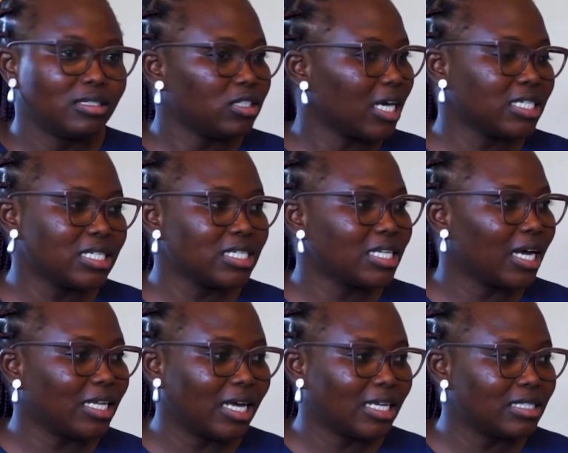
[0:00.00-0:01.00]
Chances
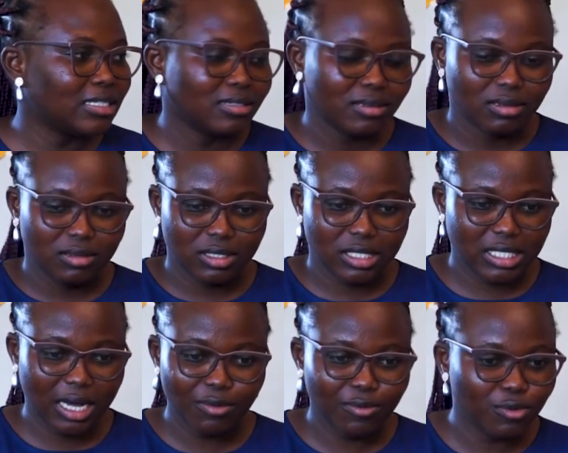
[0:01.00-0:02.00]
are that
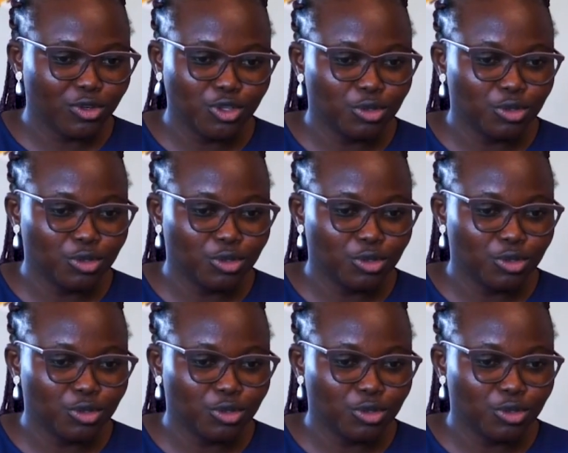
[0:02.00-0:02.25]
some food